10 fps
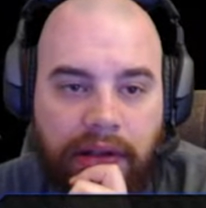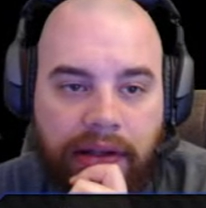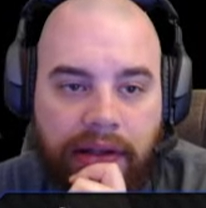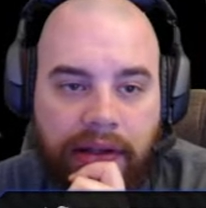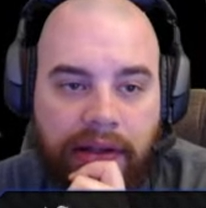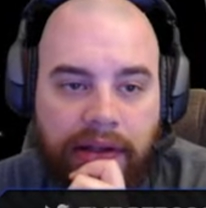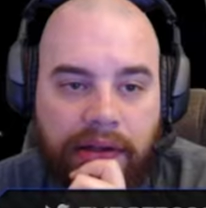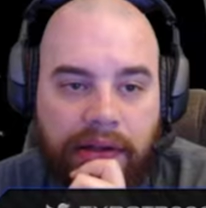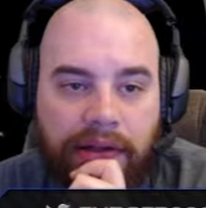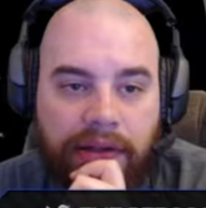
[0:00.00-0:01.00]

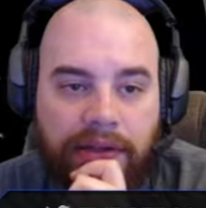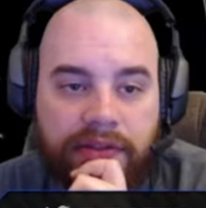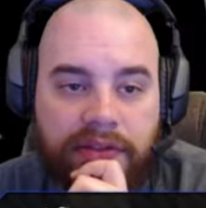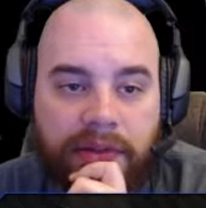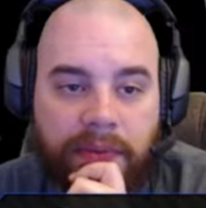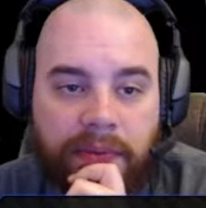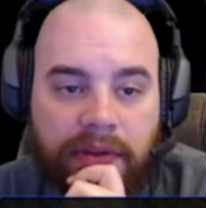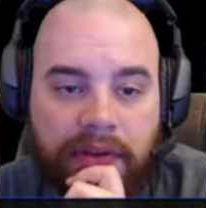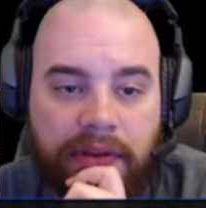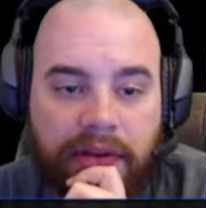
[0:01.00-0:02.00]
a
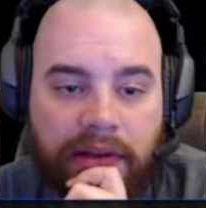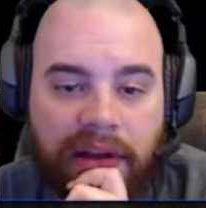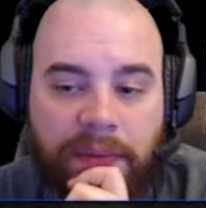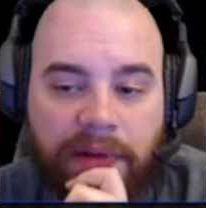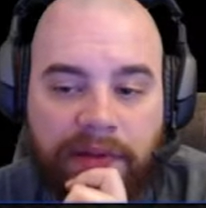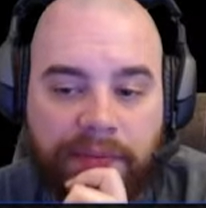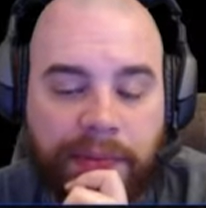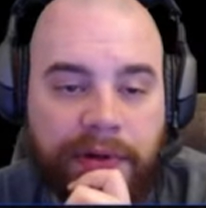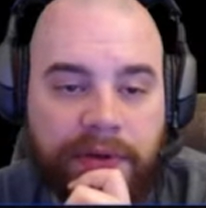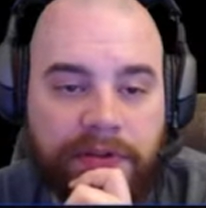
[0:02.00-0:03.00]
couple of
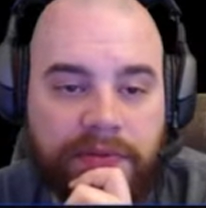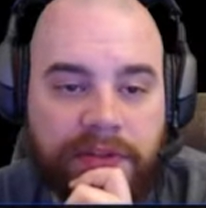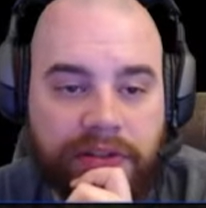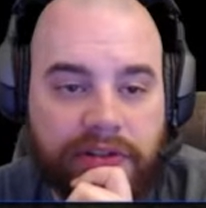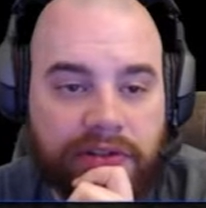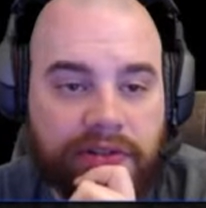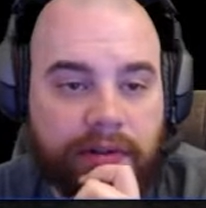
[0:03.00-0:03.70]
proposed missions.